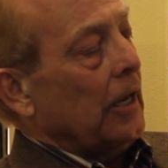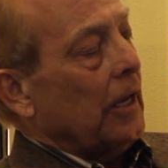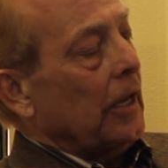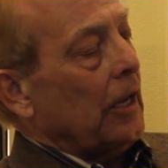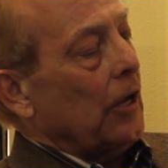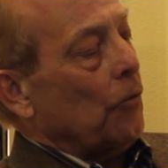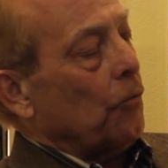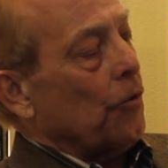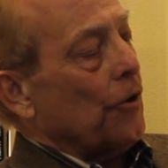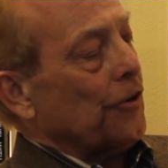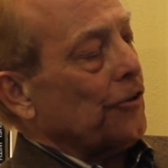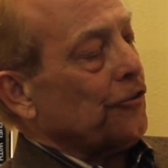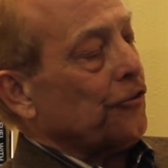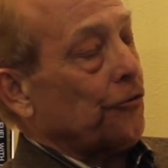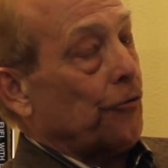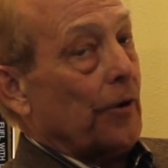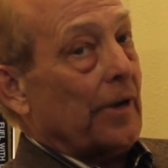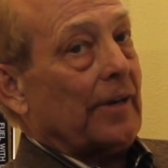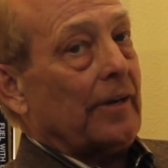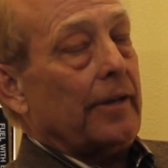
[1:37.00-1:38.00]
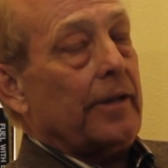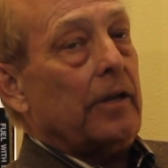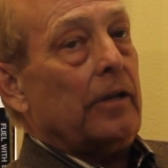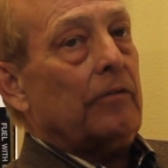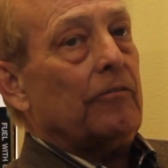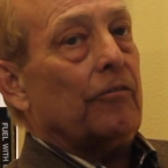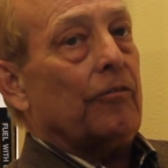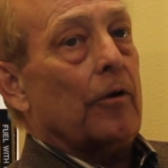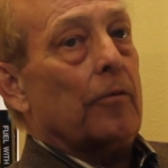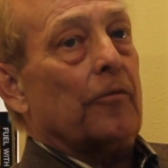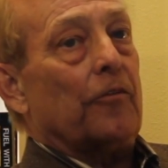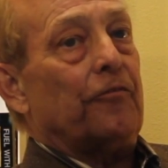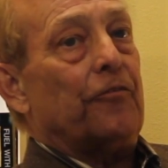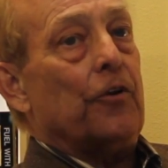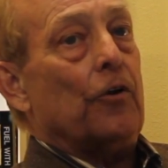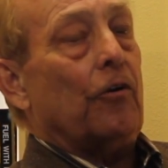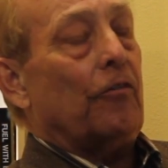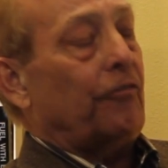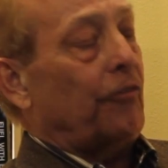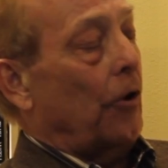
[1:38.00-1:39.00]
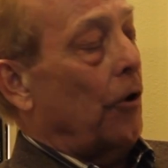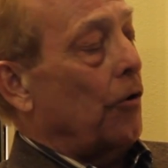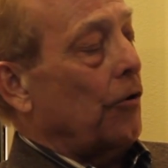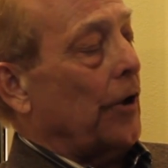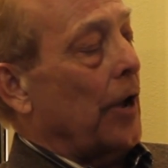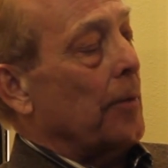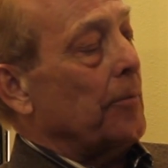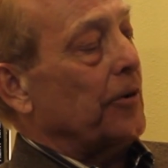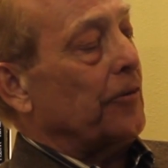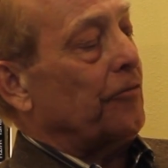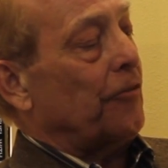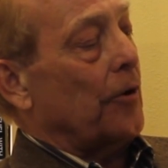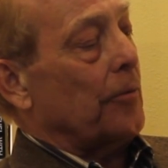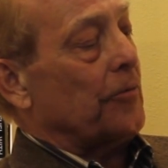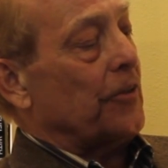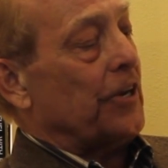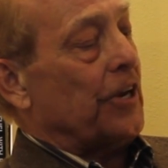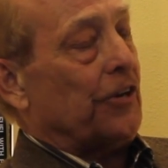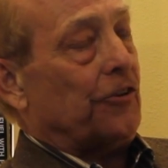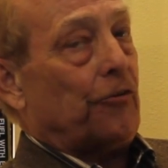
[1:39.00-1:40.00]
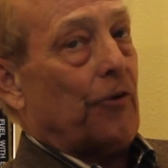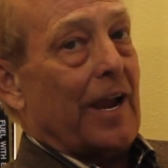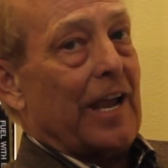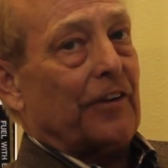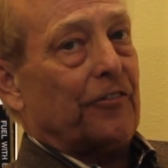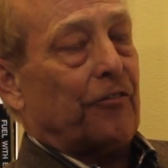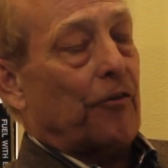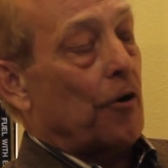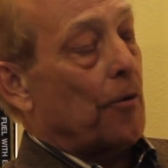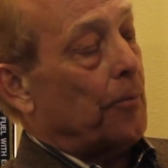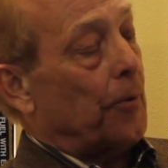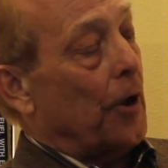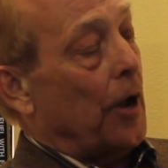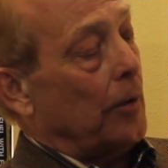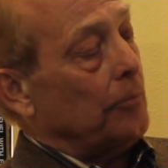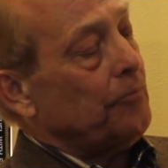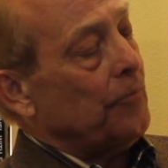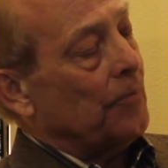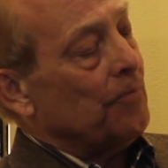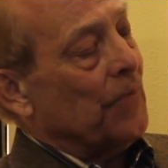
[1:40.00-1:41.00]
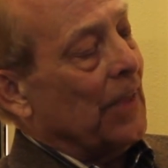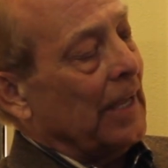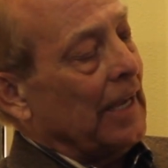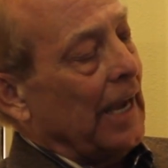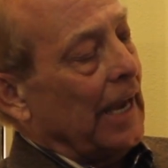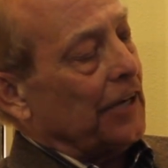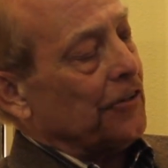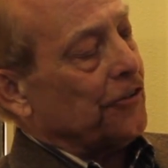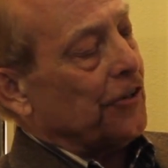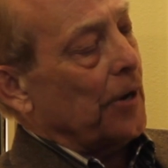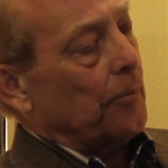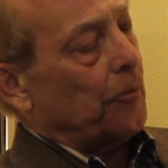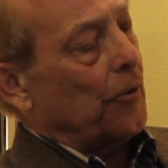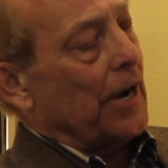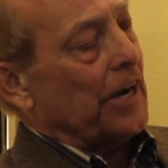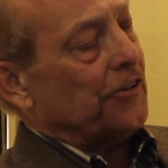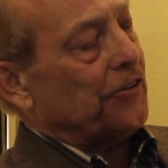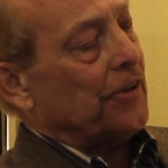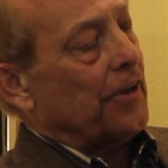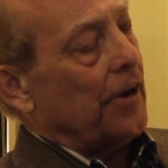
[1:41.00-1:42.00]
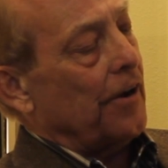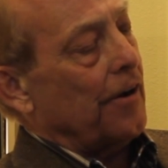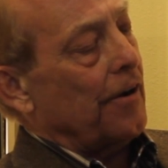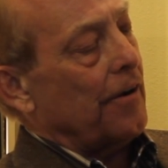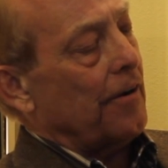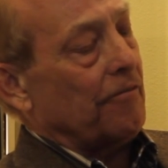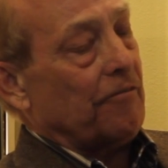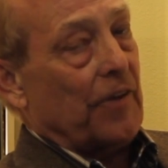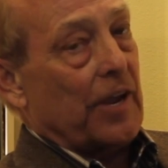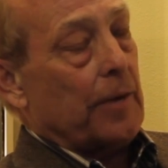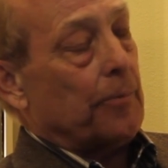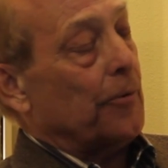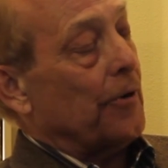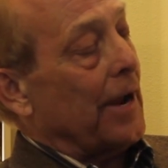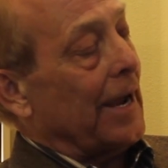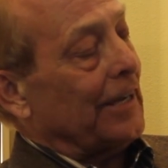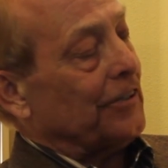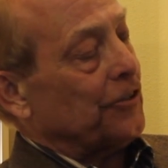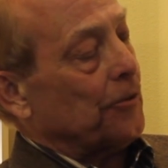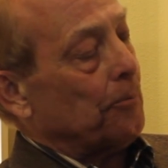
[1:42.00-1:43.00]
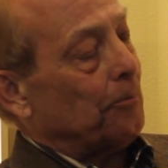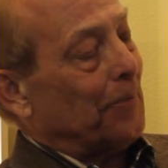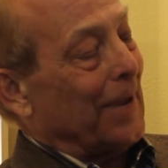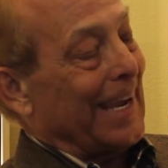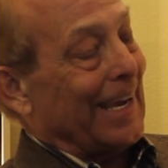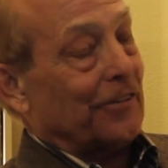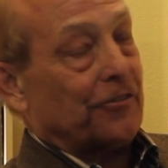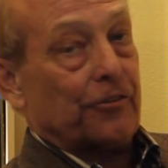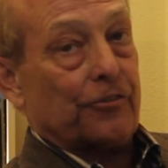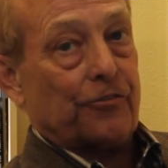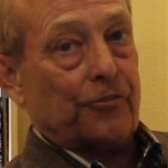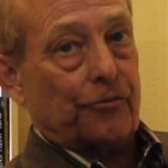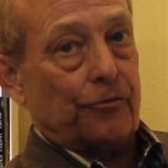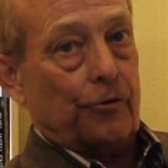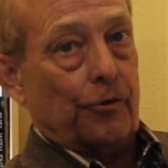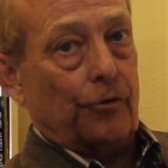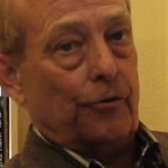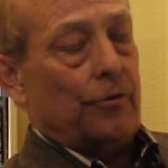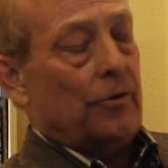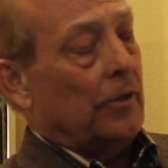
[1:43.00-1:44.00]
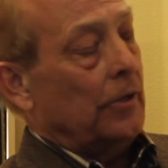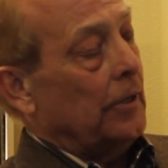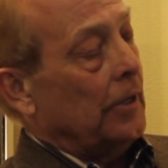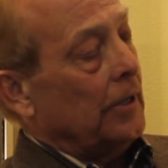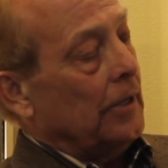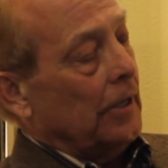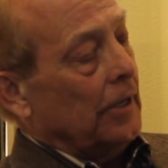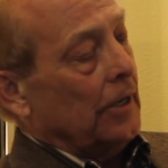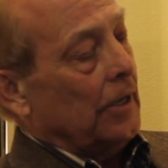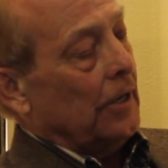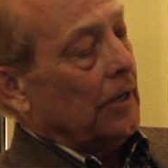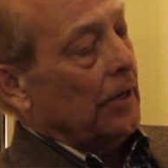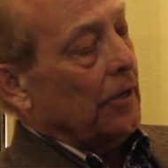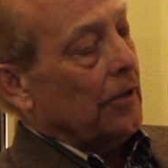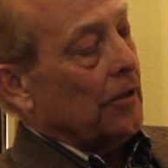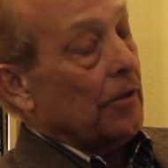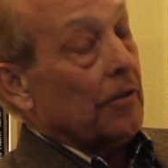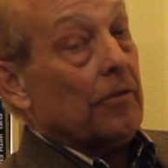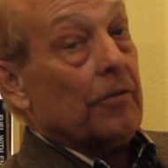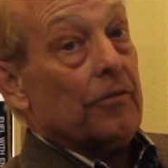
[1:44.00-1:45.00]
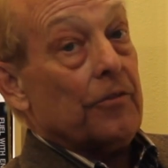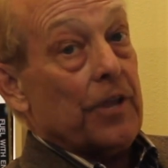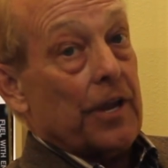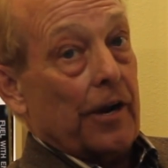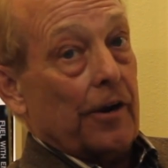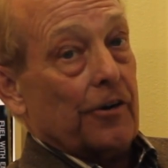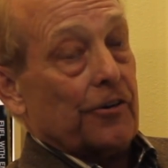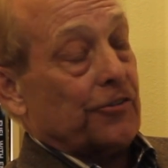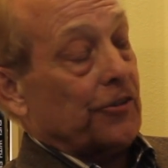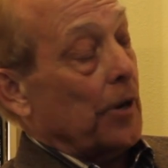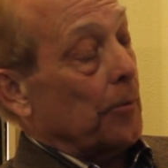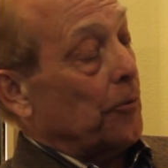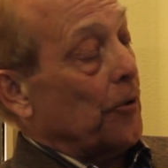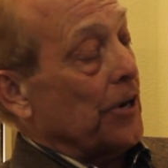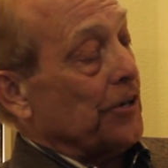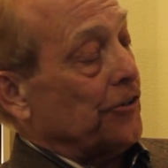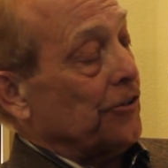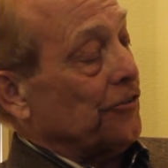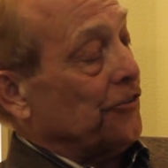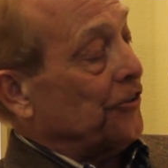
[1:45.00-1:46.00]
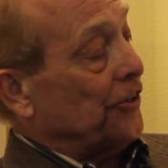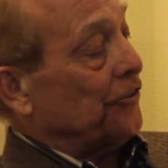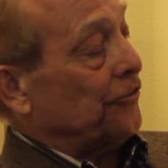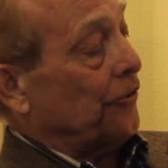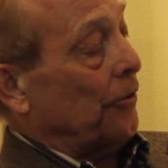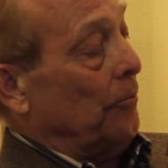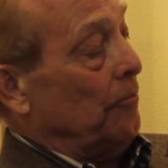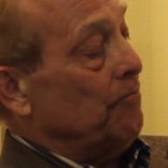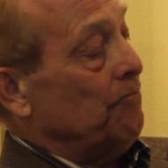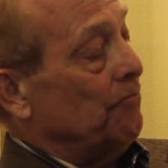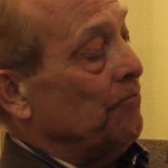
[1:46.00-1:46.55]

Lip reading: It works strictly from the fuel flow coming from the transfer pump and separates the air and vapor as it passes through the air separation system.